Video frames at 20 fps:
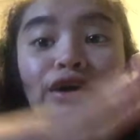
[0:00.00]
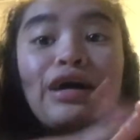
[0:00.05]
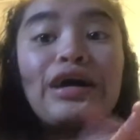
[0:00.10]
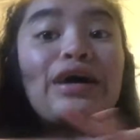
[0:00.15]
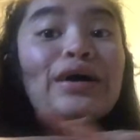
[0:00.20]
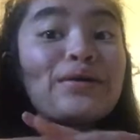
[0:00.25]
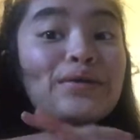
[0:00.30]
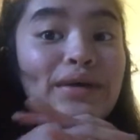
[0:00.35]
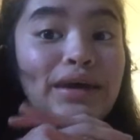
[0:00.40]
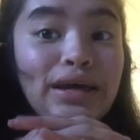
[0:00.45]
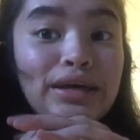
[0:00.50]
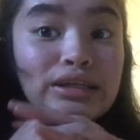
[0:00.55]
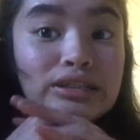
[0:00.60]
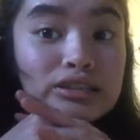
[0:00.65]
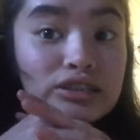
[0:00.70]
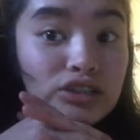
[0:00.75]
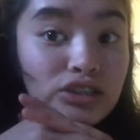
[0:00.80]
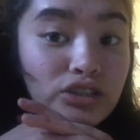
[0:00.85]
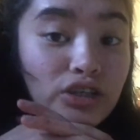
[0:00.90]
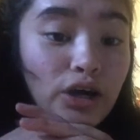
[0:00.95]
Okay,
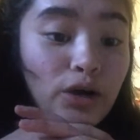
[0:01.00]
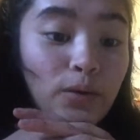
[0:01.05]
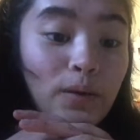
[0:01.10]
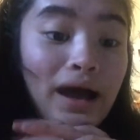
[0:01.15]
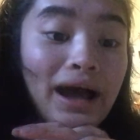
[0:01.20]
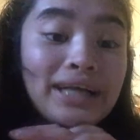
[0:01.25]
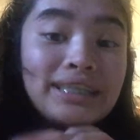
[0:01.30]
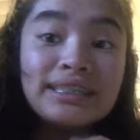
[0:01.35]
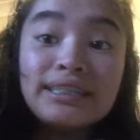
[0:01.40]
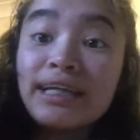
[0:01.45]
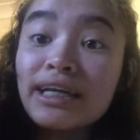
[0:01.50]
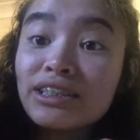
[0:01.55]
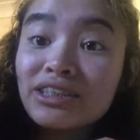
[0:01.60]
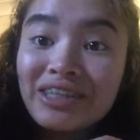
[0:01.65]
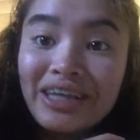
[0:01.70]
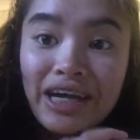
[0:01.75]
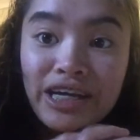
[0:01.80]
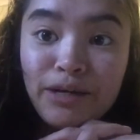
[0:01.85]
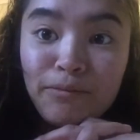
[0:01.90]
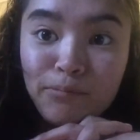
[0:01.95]
so I didn't
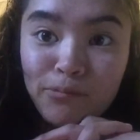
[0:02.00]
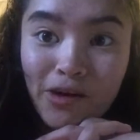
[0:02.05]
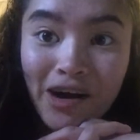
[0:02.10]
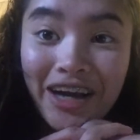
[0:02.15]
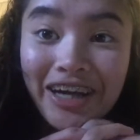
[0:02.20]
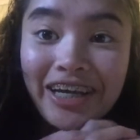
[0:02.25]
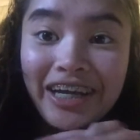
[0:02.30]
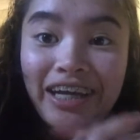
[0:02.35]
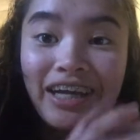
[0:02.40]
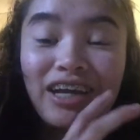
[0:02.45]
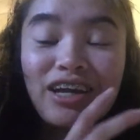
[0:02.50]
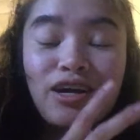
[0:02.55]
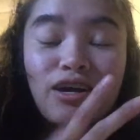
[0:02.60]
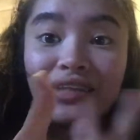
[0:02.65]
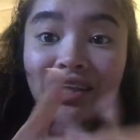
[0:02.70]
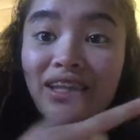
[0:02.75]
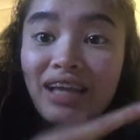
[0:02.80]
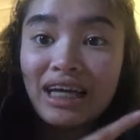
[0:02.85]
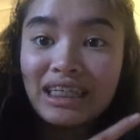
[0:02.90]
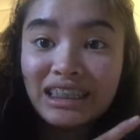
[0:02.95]
actually end up writing
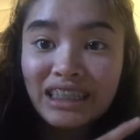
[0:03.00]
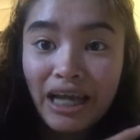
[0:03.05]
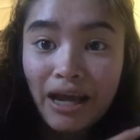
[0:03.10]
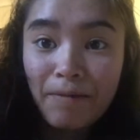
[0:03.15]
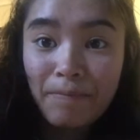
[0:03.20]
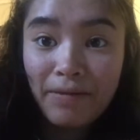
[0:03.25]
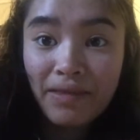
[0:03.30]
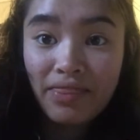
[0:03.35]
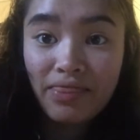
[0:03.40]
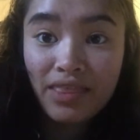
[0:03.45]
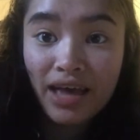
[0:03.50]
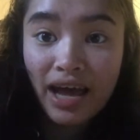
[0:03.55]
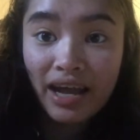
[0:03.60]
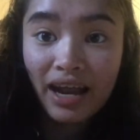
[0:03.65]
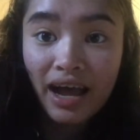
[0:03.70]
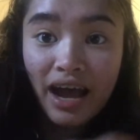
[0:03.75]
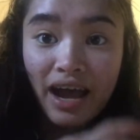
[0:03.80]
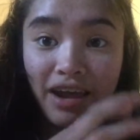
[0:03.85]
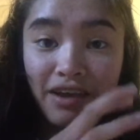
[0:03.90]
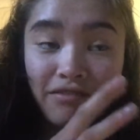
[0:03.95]
the last time that
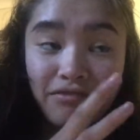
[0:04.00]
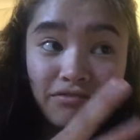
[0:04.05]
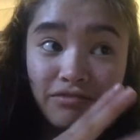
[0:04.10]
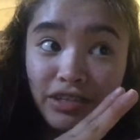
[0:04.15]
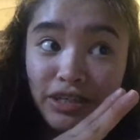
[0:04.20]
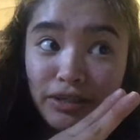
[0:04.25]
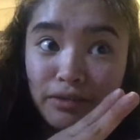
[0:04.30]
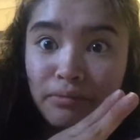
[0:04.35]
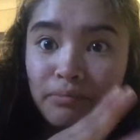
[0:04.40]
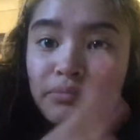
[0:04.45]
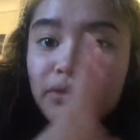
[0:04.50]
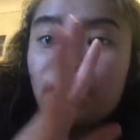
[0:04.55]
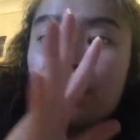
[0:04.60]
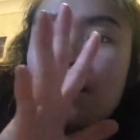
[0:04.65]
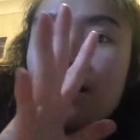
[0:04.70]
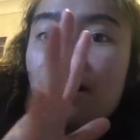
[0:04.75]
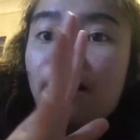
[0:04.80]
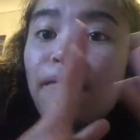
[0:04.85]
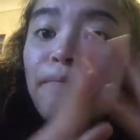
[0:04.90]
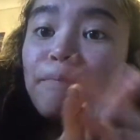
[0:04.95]
I filmed,
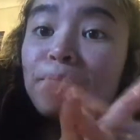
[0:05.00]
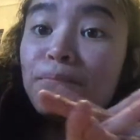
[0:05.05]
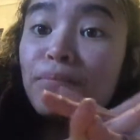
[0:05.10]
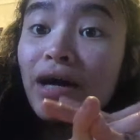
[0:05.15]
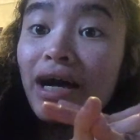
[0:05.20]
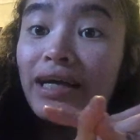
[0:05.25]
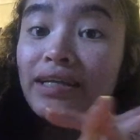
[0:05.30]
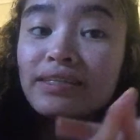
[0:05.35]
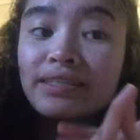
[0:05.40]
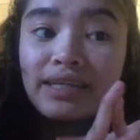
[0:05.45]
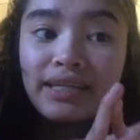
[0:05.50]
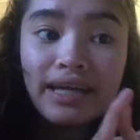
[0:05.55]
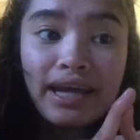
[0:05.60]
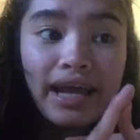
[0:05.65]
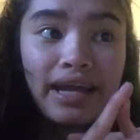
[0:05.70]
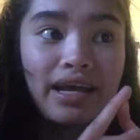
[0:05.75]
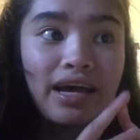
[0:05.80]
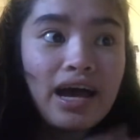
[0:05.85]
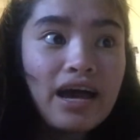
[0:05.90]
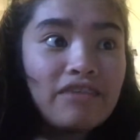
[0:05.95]
but
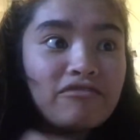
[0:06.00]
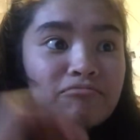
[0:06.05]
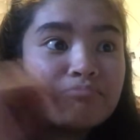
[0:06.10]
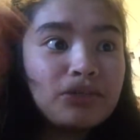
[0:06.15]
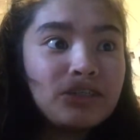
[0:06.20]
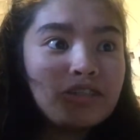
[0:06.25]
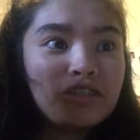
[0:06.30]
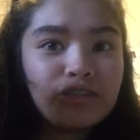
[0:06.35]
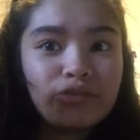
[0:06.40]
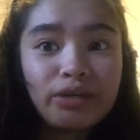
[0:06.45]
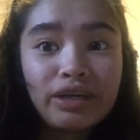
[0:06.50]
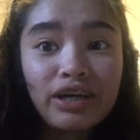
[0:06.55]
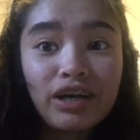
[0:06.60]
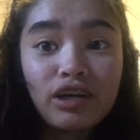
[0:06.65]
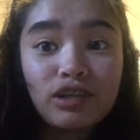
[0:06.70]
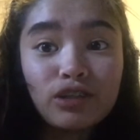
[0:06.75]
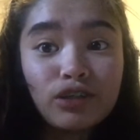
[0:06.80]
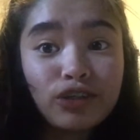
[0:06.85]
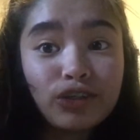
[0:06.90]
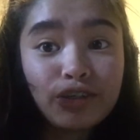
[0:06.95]
today I've been doing a
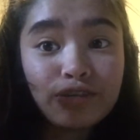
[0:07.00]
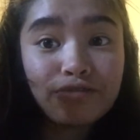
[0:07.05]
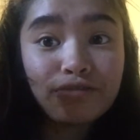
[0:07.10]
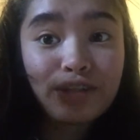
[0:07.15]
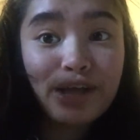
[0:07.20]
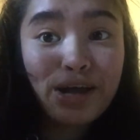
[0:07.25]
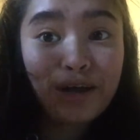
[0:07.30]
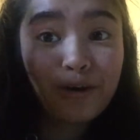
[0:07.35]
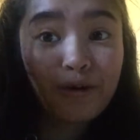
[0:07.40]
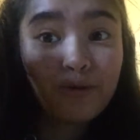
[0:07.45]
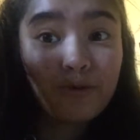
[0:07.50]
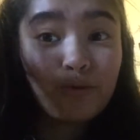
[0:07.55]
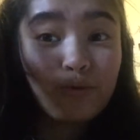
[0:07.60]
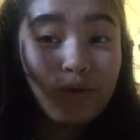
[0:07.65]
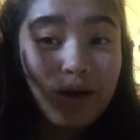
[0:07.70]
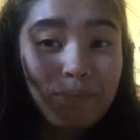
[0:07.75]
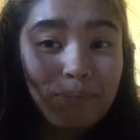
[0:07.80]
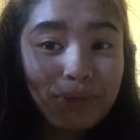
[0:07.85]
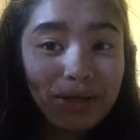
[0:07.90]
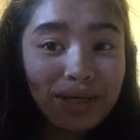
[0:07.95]
lot of like
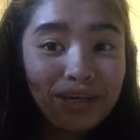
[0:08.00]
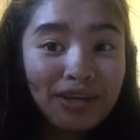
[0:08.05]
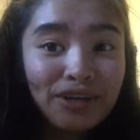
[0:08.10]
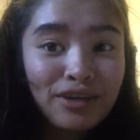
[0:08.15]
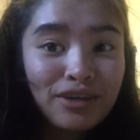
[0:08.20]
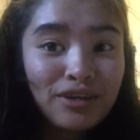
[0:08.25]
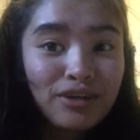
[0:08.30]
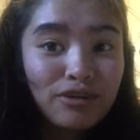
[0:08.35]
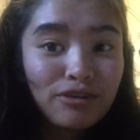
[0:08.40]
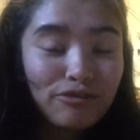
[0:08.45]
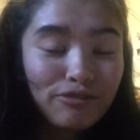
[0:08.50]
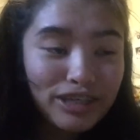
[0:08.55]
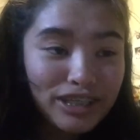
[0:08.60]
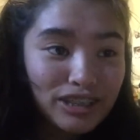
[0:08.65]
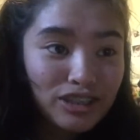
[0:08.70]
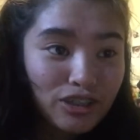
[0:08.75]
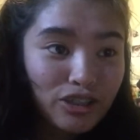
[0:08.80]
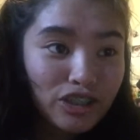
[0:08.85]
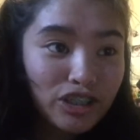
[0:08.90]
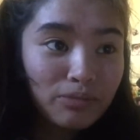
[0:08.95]
weapon
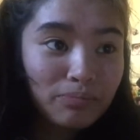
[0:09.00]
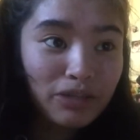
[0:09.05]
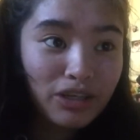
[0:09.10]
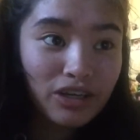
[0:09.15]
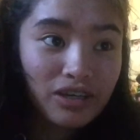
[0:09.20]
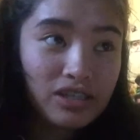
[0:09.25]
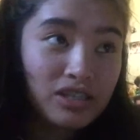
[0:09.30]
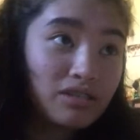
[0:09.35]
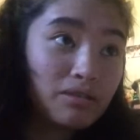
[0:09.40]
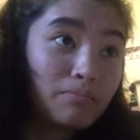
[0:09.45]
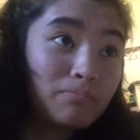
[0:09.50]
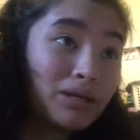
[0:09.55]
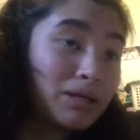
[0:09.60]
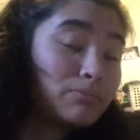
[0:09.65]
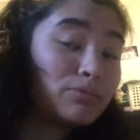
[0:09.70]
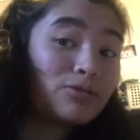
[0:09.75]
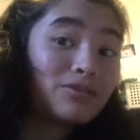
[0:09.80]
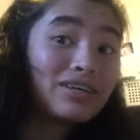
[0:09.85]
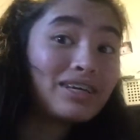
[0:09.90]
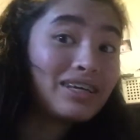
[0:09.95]
research because my
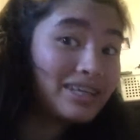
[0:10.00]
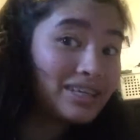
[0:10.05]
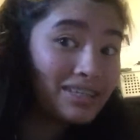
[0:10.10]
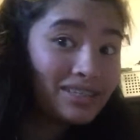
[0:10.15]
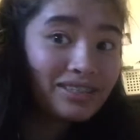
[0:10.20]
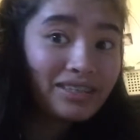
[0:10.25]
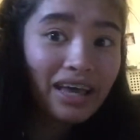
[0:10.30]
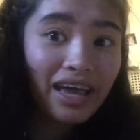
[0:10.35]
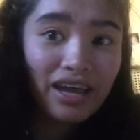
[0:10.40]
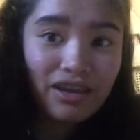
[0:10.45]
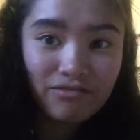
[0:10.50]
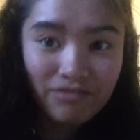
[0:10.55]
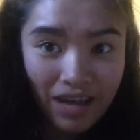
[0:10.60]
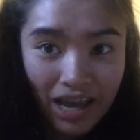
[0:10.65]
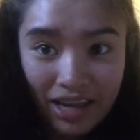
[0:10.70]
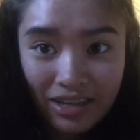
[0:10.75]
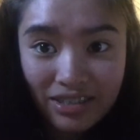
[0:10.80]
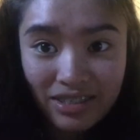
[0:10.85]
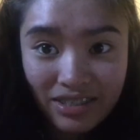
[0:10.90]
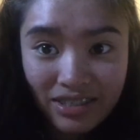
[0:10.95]
book is a
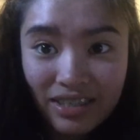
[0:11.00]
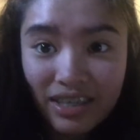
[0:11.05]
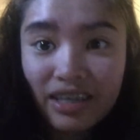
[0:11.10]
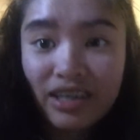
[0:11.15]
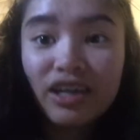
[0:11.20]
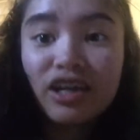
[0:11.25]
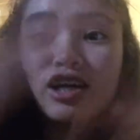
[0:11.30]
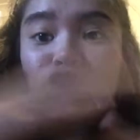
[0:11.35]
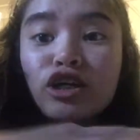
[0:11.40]
fantasy.